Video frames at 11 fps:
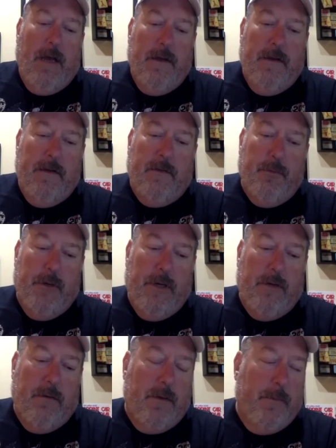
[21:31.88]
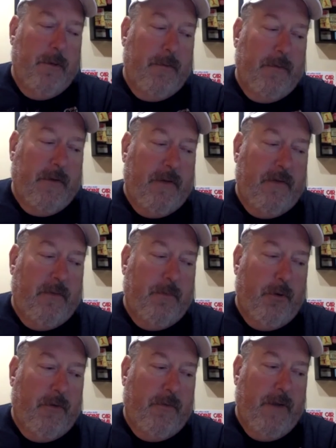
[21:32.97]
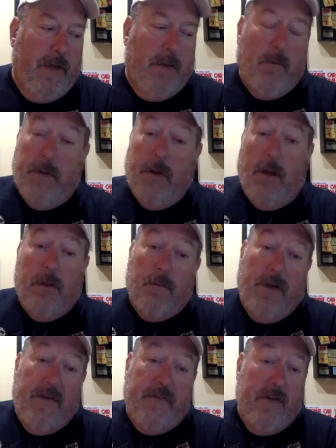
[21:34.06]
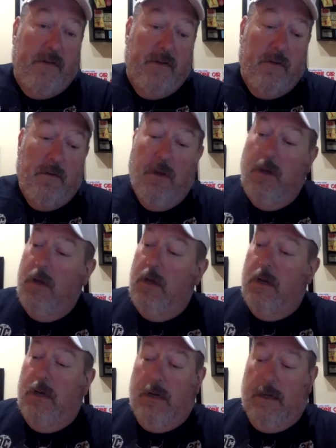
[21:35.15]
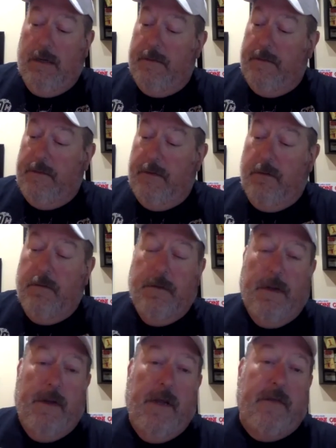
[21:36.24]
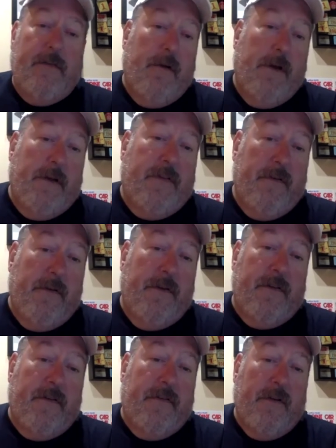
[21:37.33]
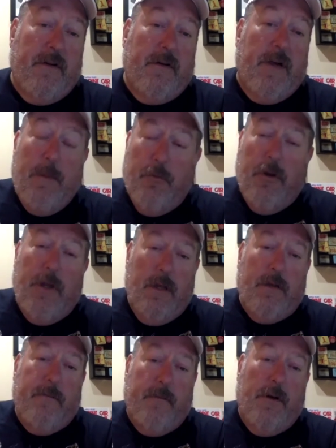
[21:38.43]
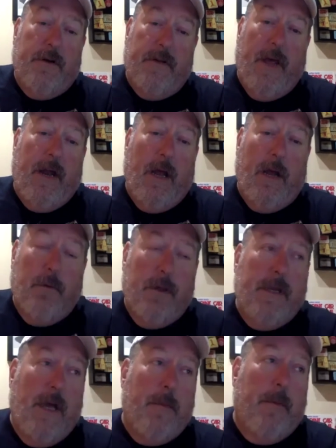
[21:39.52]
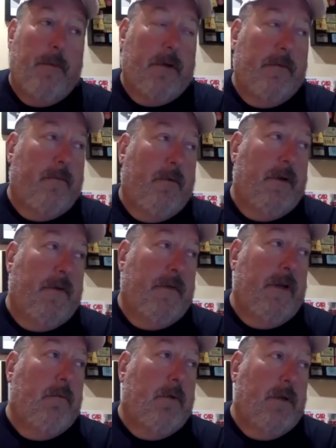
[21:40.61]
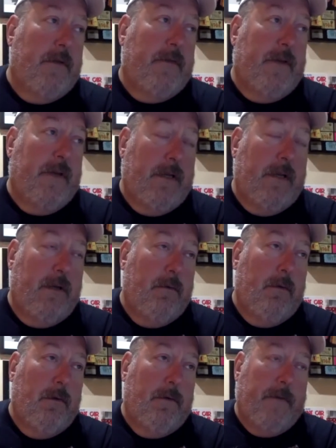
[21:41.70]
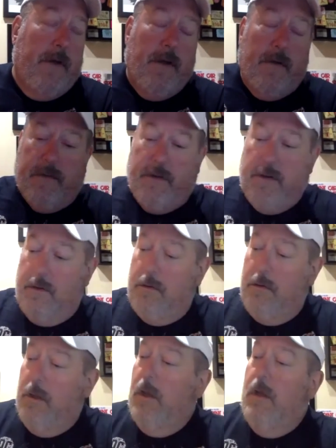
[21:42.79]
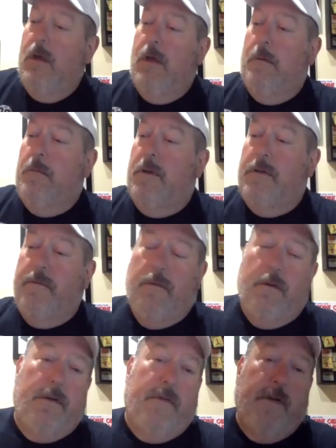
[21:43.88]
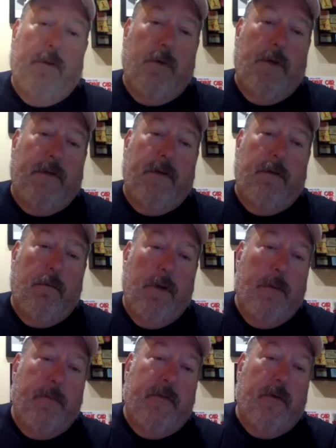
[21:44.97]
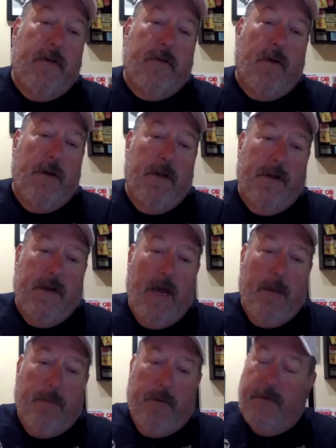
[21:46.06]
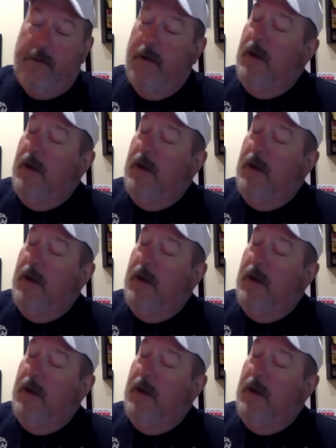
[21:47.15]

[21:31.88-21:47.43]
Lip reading: it's pretty cool to be a Wisconsin sports fan, and with all the racing too. So and the SRX series at Slinger, I'm really looking forward to that. I really am. I'm looking forward to seeing what this kid can do. Luke Fenhouse can do. I'm looking forward to seeing Willie T. Ribbs, who I saw in Indianapolis,